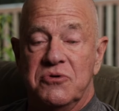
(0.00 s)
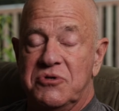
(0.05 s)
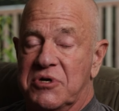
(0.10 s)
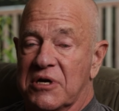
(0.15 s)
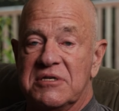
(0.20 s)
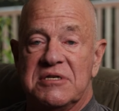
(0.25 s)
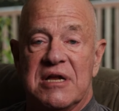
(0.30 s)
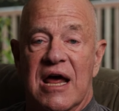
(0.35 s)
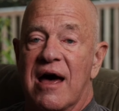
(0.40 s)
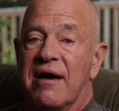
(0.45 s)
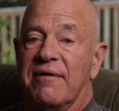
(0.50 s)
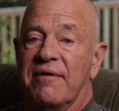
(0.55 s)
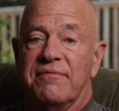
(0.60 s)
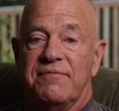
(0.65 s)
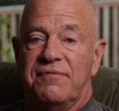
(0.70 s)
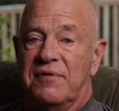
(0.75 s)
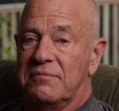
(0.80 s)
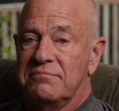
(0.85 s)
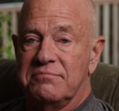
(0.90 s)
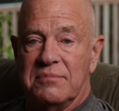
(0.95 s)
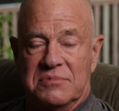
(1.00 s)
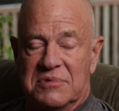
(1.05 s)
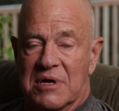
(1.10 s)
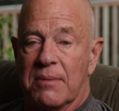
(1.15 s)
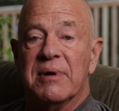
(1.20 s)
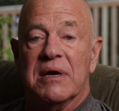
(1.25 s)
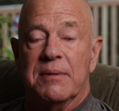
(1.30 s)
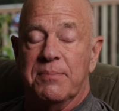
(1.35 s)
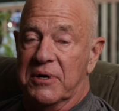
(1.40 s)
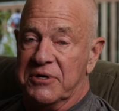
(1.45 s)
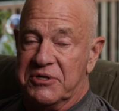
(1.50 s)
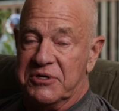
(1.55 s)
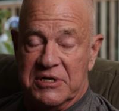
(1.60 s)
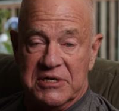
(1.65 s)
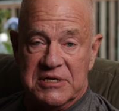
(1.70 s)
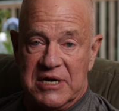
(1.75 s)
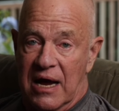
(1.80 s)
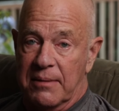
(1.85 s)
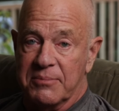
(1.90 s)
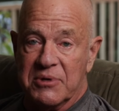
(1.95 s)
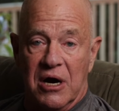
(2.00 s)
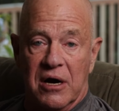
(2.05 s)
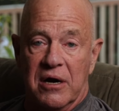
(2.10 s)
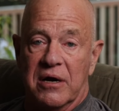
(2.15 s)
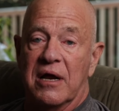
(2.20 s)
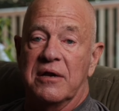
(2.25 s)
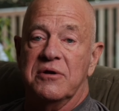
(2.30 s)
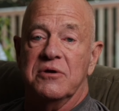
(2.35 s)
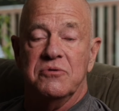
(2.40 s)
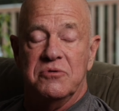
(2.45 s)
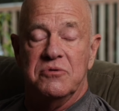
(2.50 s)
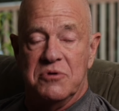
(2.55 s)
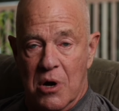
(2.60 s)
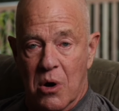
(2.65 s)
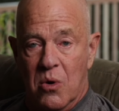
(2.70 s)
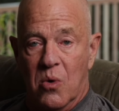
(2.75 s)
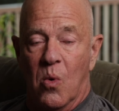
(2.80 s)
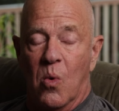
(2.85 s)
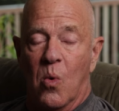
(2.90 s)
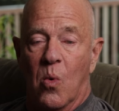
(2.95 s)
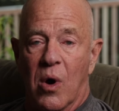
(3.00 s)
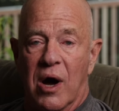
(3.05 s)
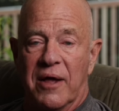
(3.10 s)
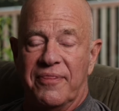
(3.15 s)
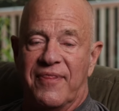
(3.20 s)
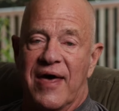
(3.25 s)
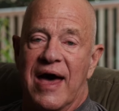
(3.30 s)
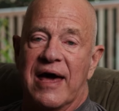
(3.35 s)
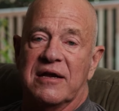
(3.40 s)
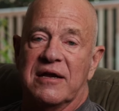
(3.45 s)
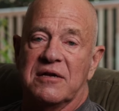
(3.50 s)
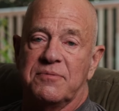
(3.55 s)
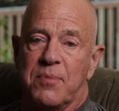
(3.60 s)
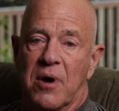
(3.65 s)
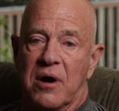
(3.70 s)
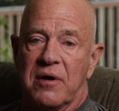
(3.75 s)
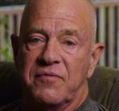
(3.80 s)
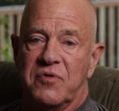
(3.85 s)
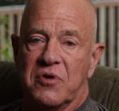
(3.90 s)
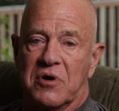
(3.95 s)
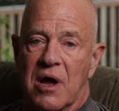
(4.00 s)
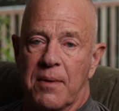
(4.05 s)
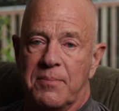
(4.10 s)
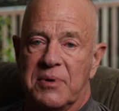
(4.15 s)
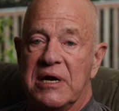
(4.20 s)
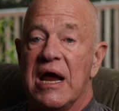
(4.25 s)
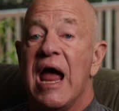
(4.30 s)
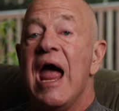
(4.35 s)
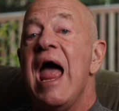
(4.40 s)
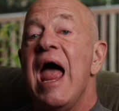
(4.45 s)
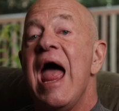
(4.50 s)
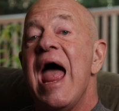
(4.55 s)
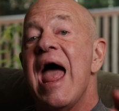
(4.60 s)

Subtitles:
you just have somebody punching a time card, and you don't want that as part of your company.